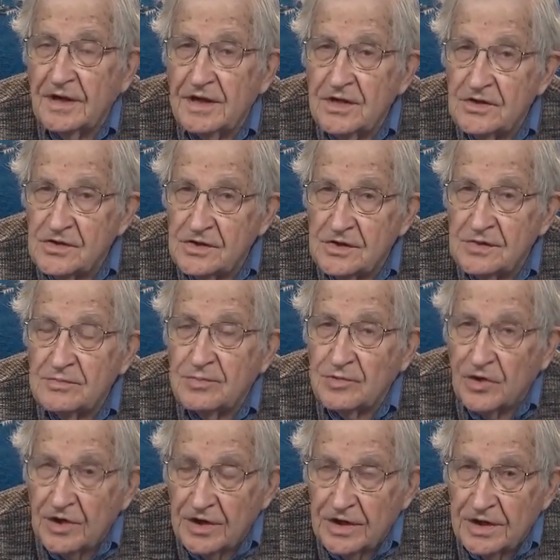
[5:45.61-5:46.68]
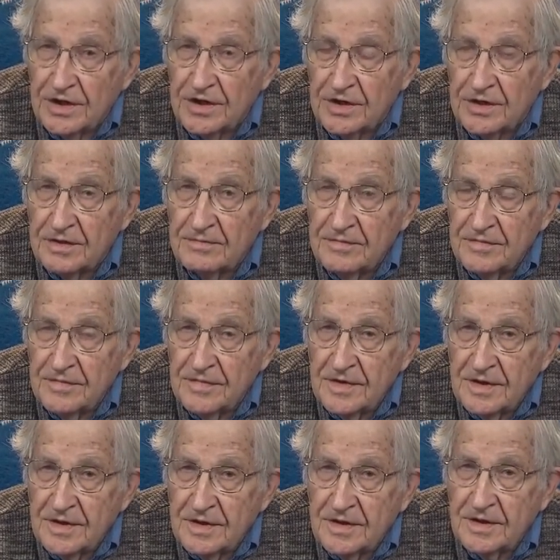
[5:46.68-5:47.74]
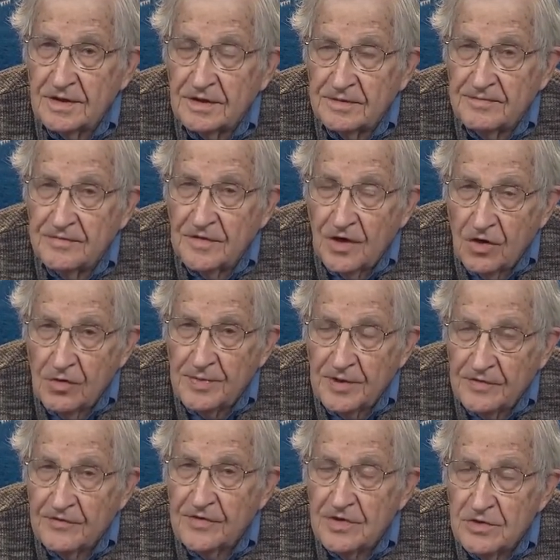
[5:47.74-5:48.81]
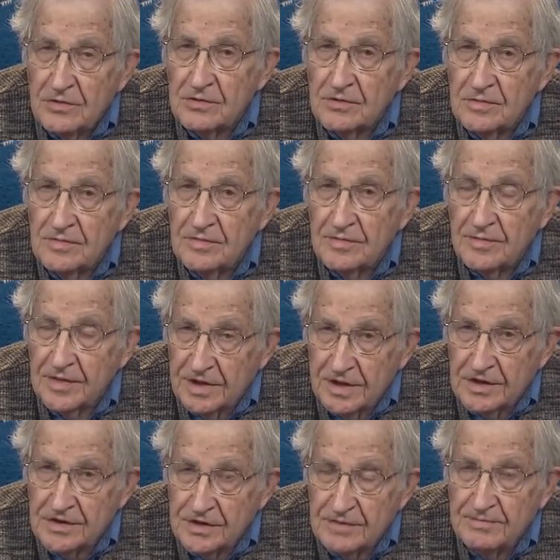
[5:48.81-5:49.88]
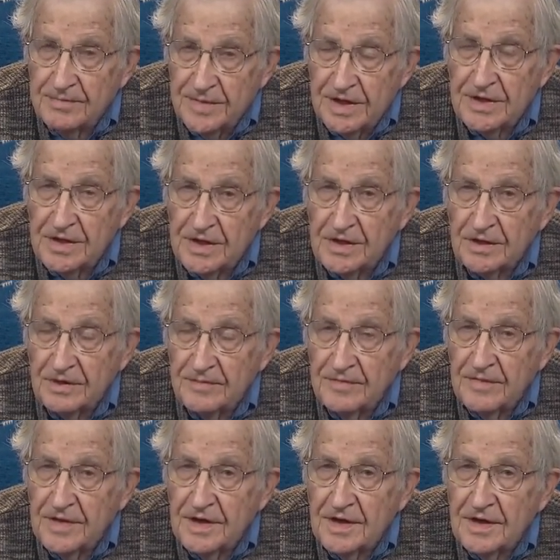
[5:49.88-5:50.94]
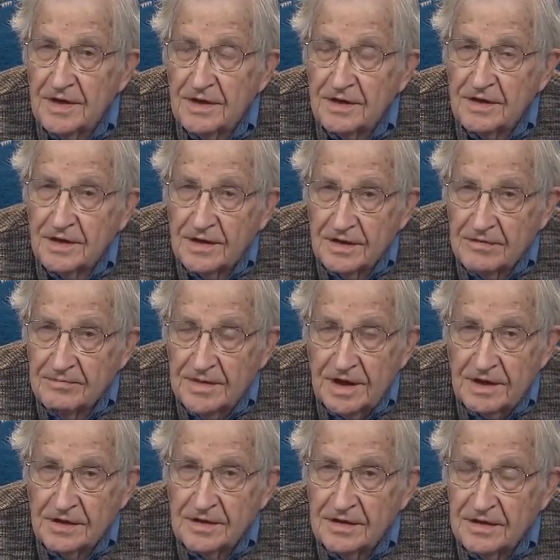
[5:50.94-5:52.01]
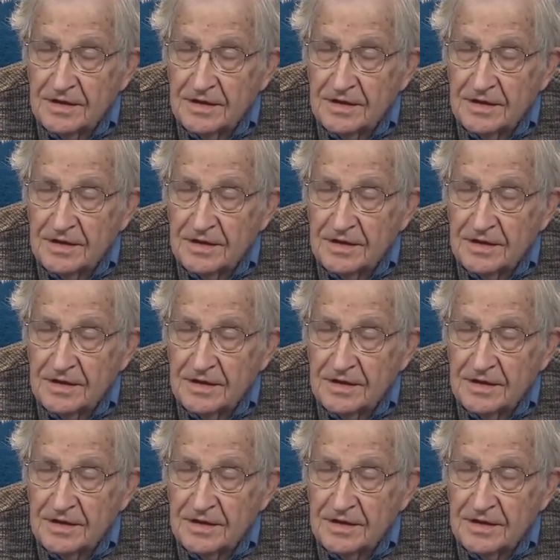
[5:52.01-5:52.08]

He's brought it into open view, but it's been there. About